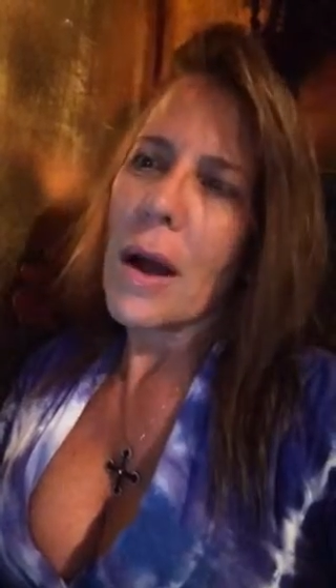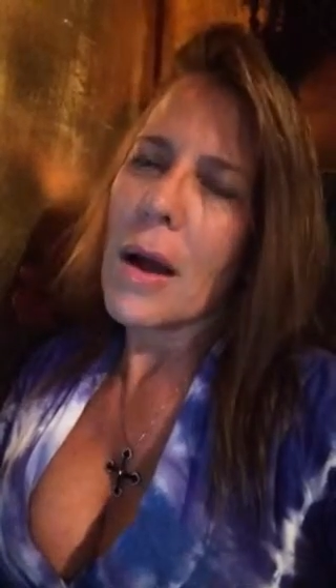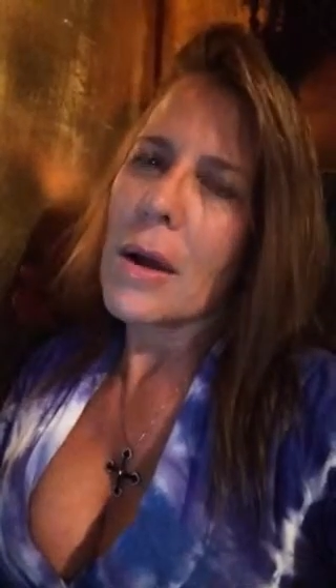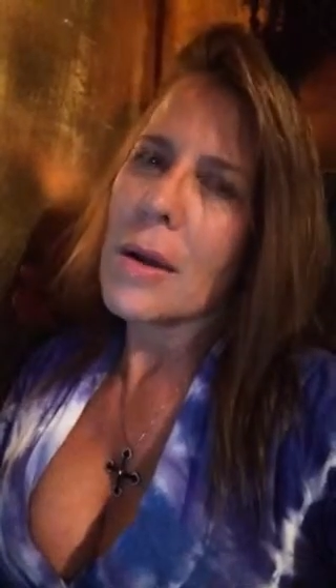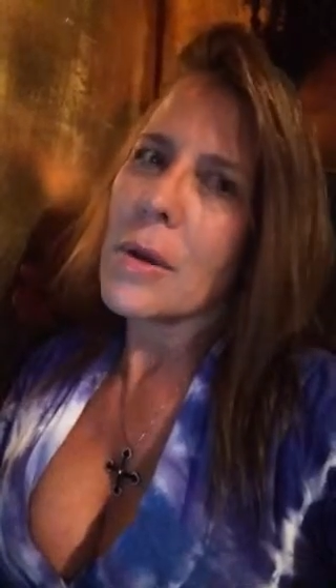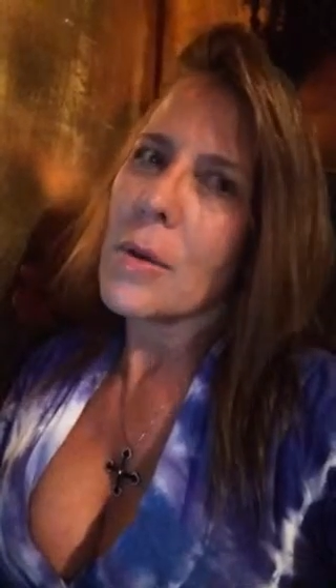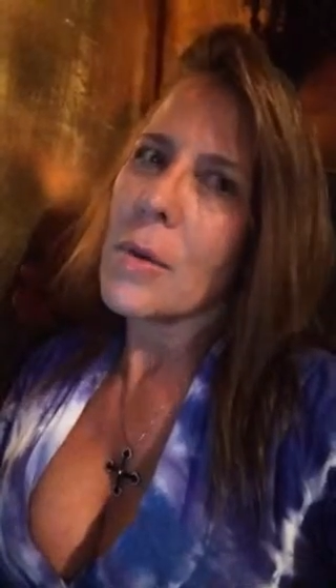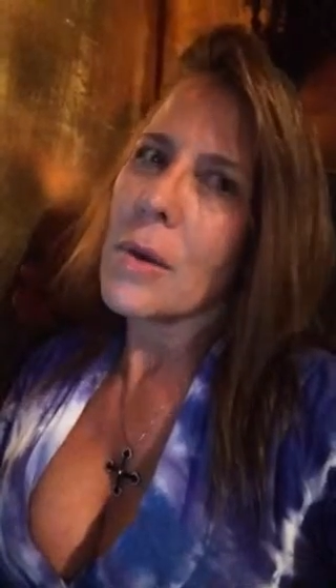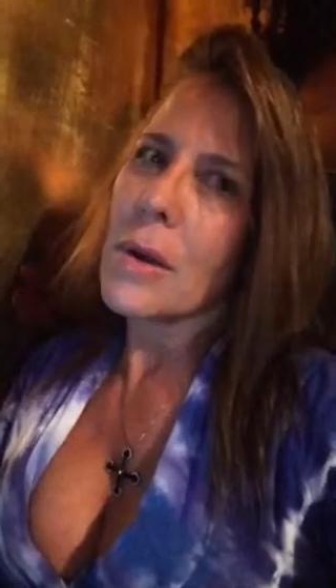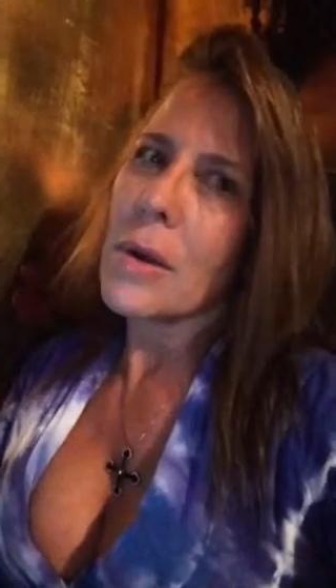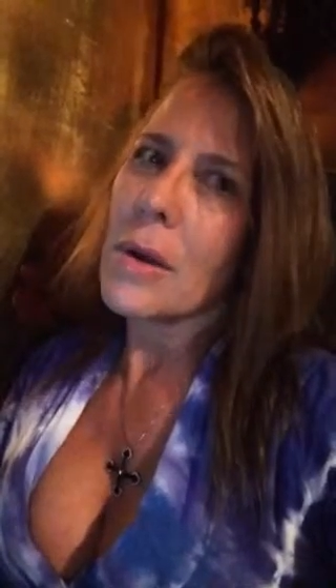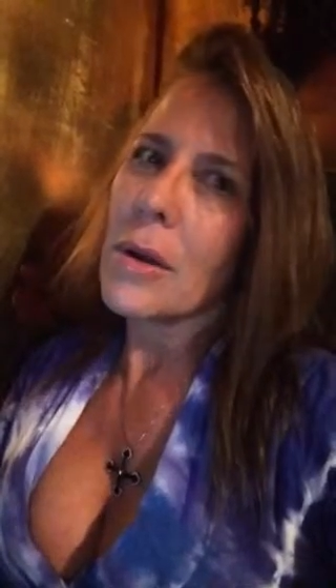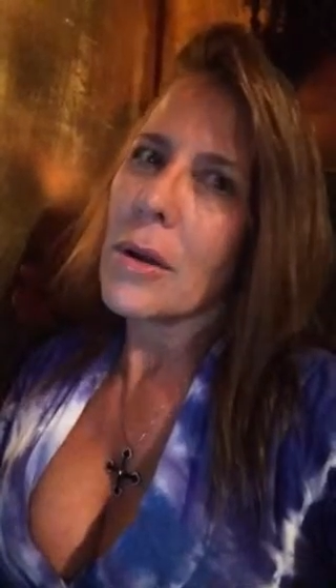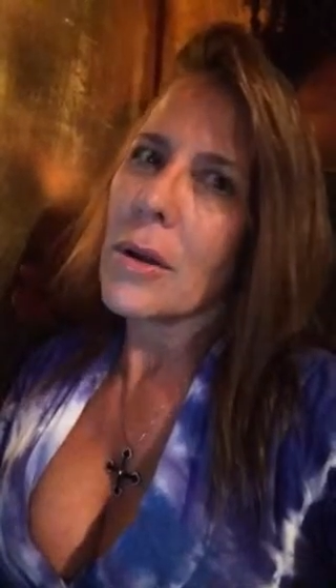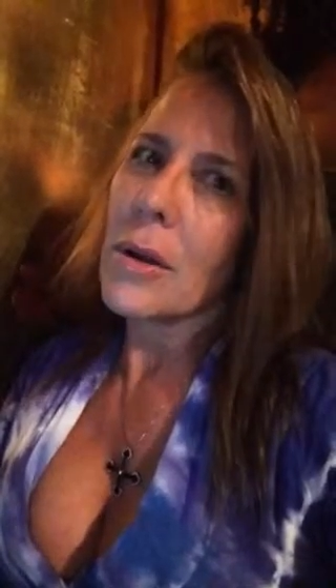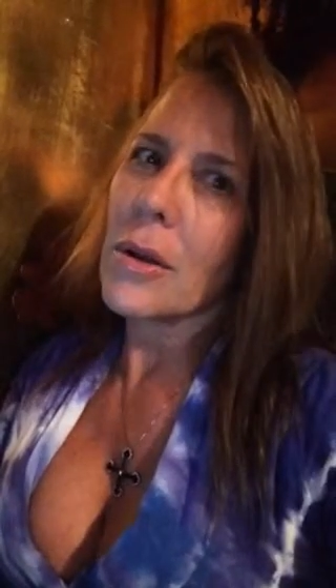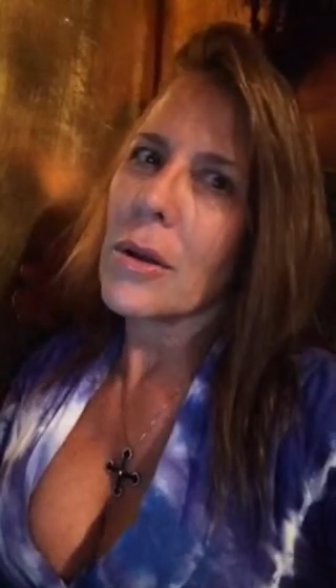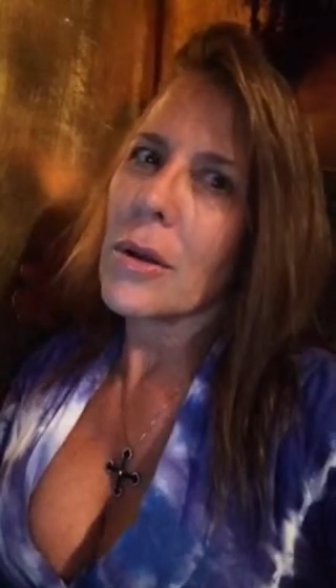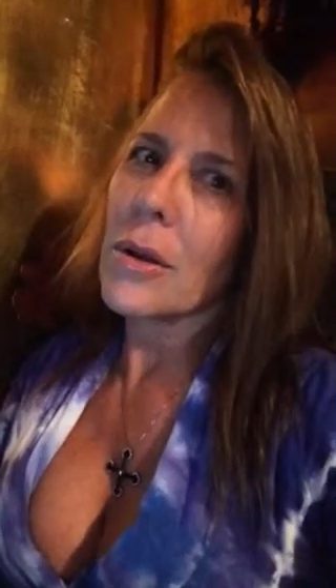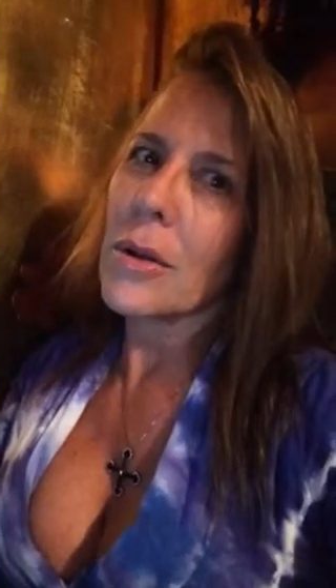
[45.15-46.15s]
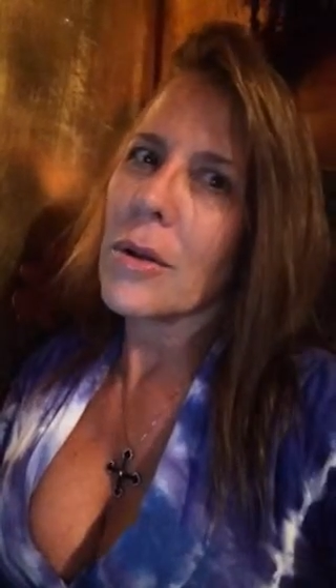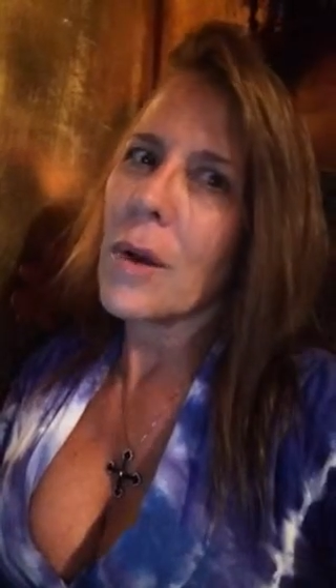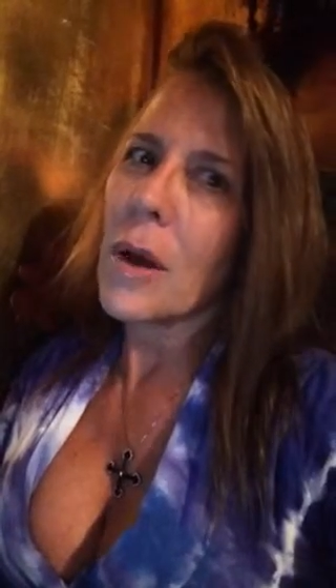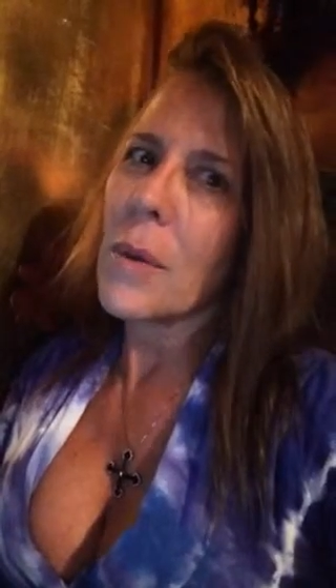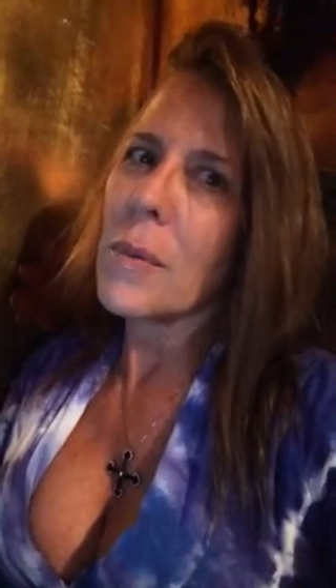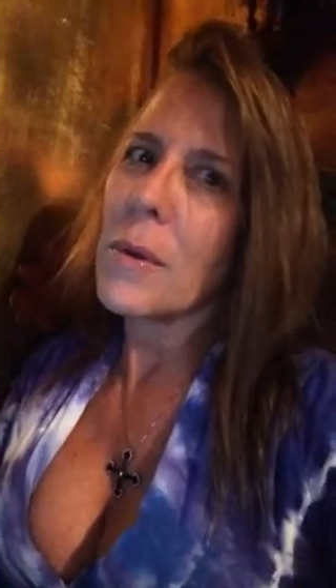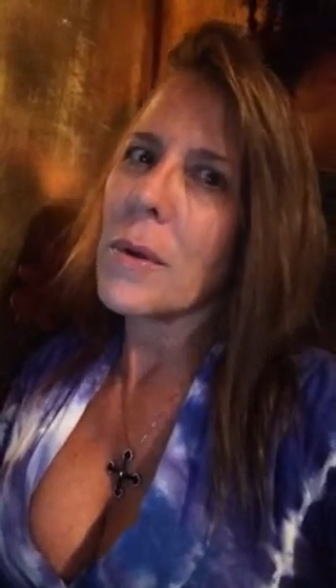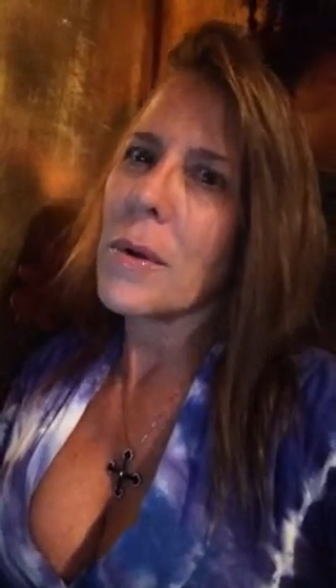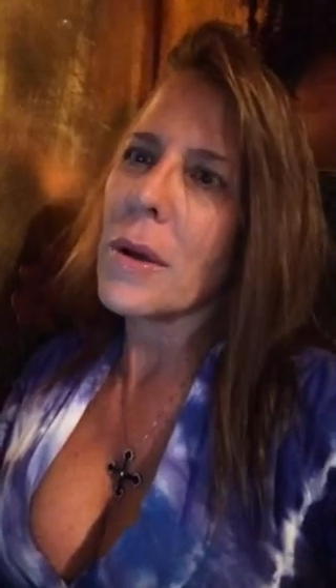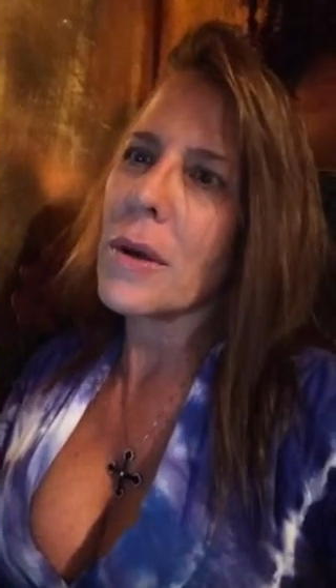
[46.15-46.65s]
how you work, your
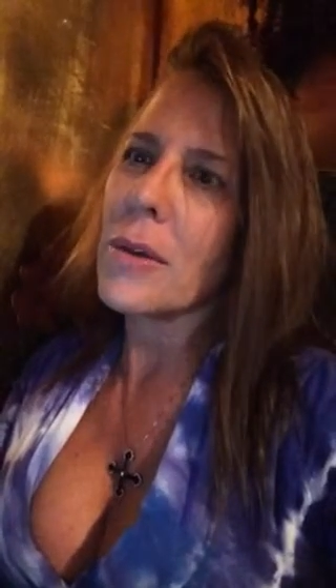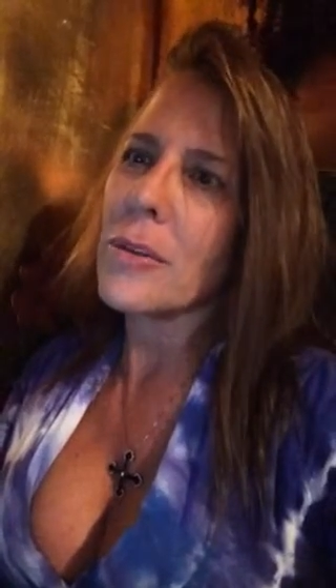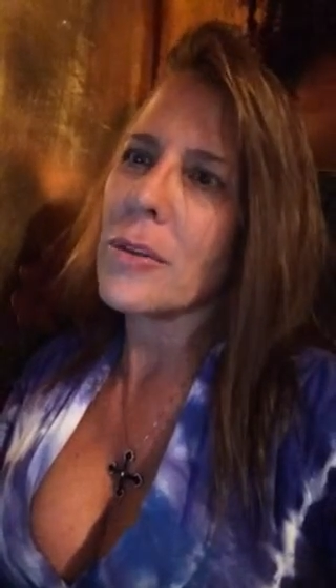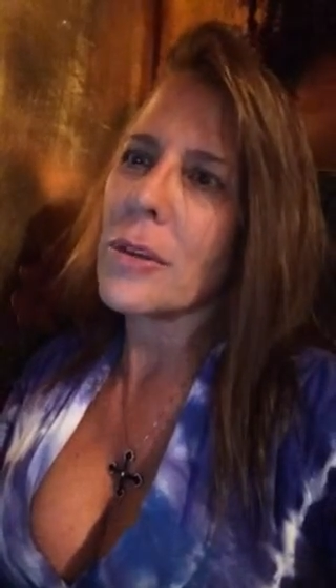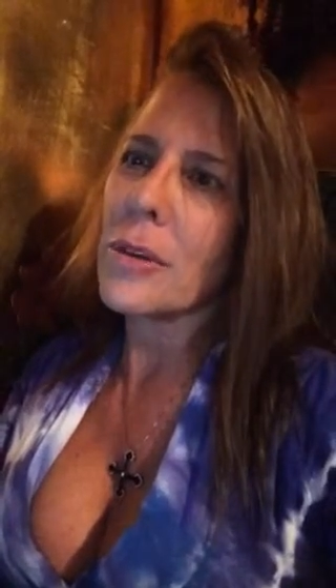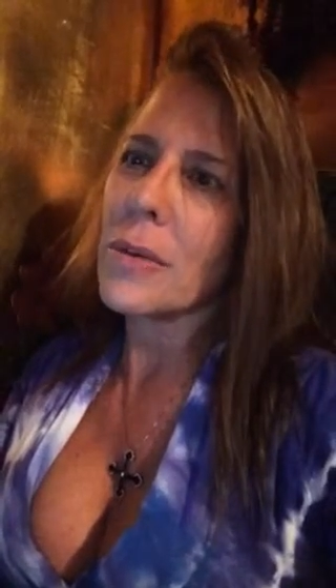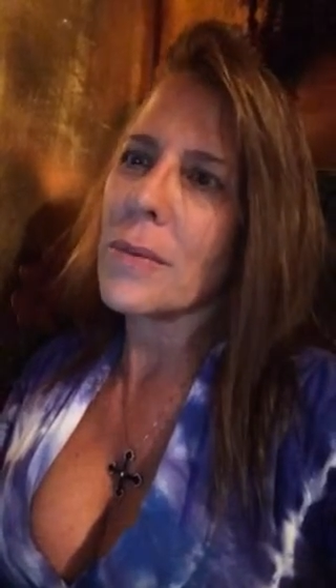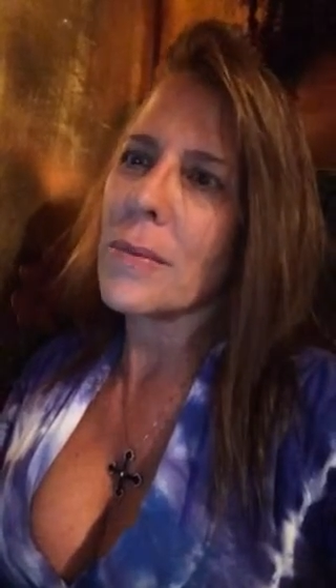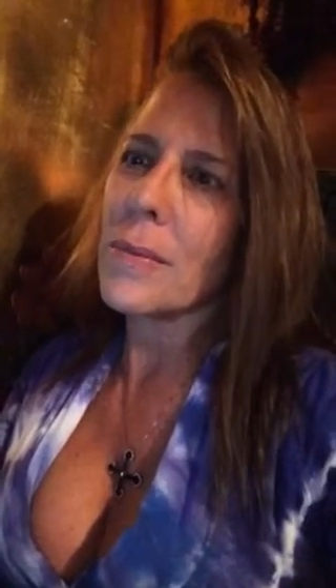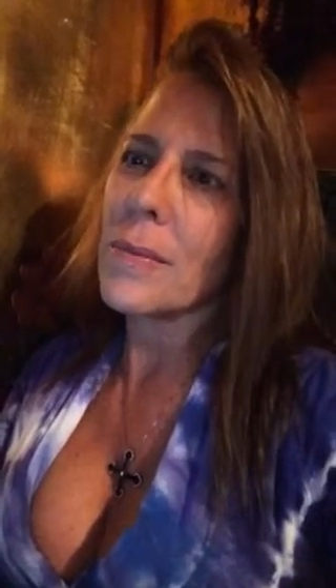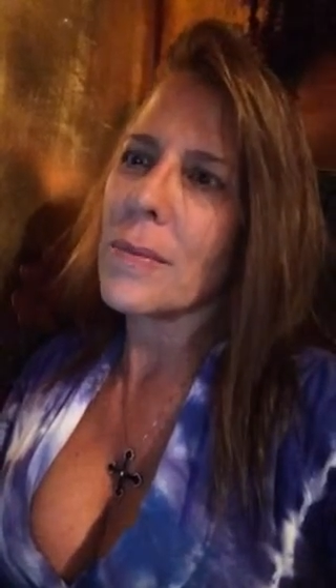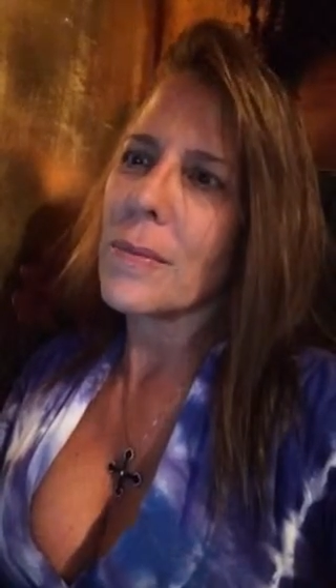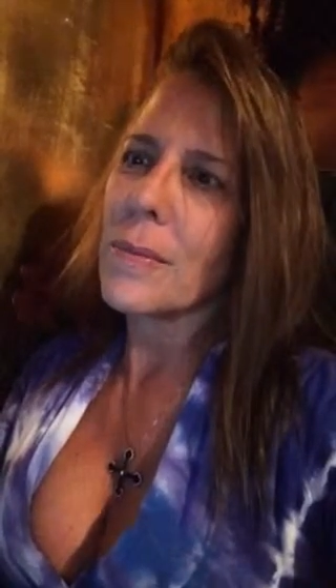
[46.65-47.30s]
operation.